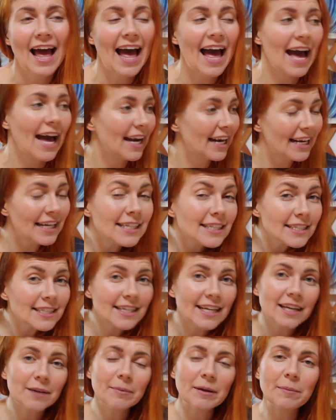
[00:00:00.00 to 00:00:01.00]
and is
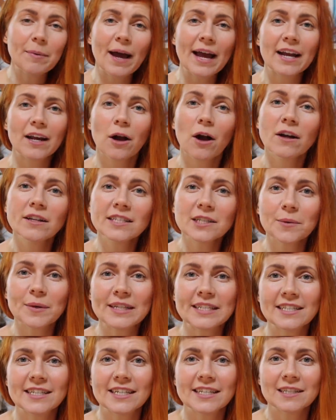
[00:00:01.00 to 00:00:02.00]
gonna be paying the
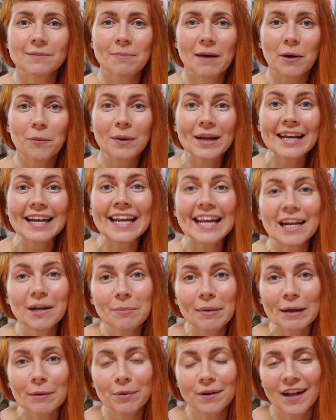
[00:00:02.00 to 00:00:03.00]
consequences, but we
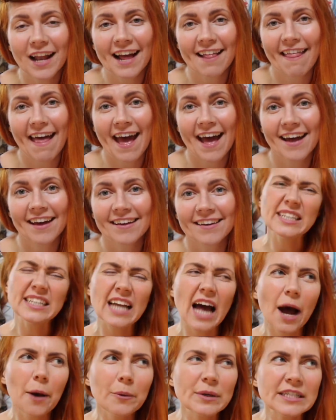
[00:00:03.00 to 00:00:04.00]
need people like that.
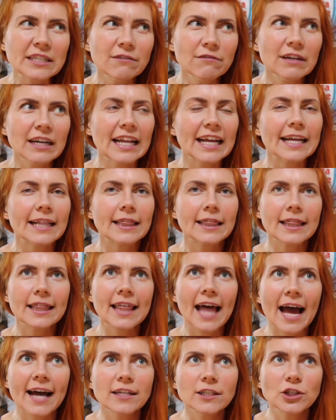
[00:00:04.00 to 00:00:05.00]
I wasn't really
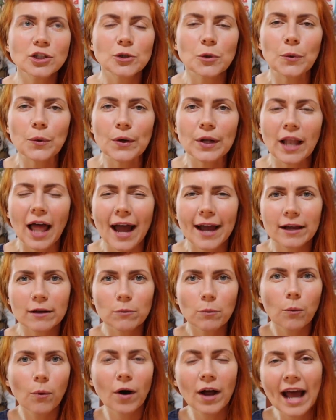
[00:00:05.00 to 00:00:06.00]
that sure like
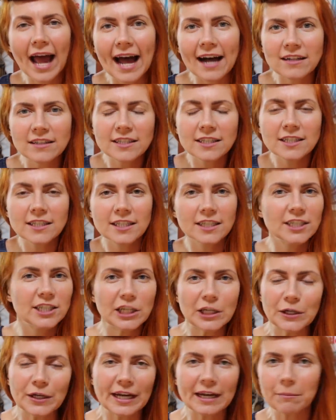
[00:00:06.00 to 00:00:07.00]
what else to
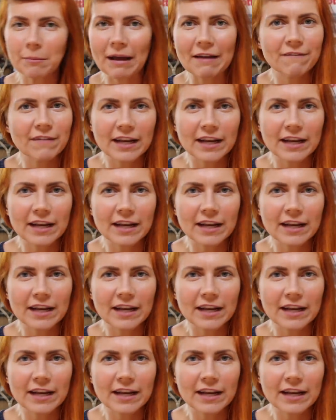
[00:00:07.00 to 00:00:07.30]
do in my